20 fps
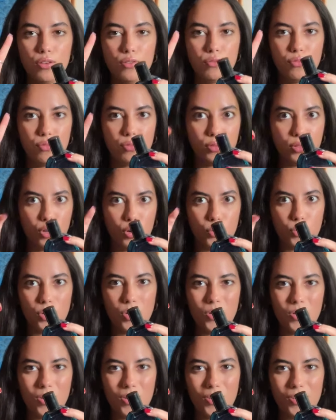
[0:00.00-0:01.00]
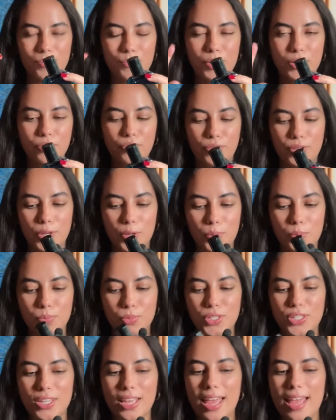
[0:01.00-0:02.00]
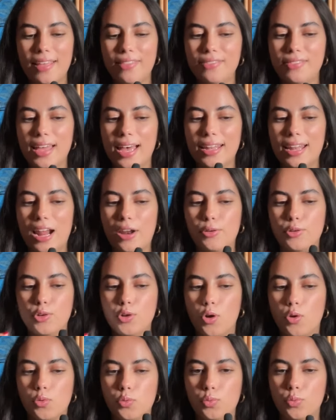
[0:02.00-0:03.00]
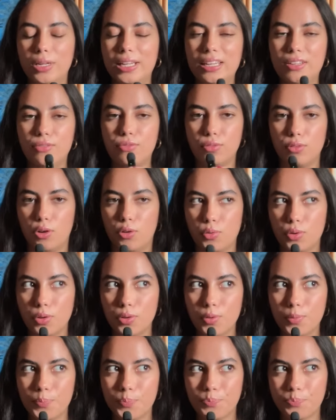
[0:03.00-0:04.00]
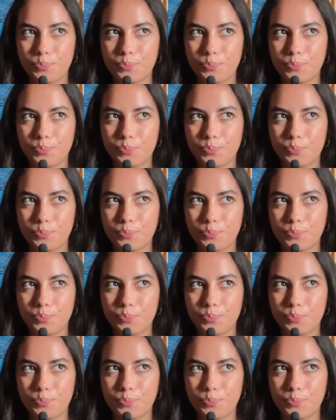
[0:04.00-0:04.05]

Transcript: floral perfumes that are not really floral.